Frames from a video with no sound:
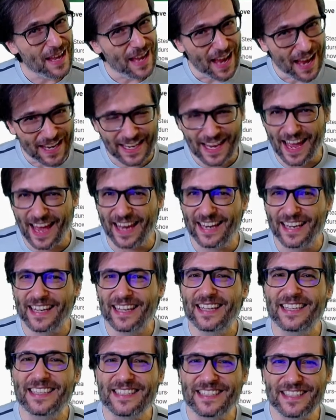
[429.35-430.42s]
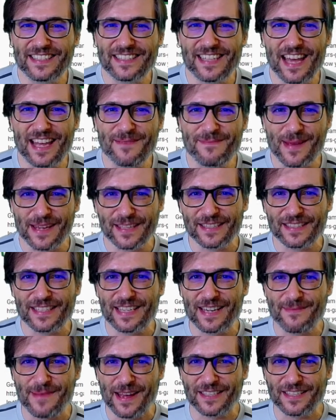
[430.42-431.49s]
Again, just send Big C
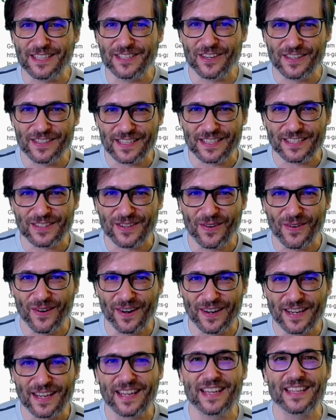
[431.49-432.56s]
a message on Discord.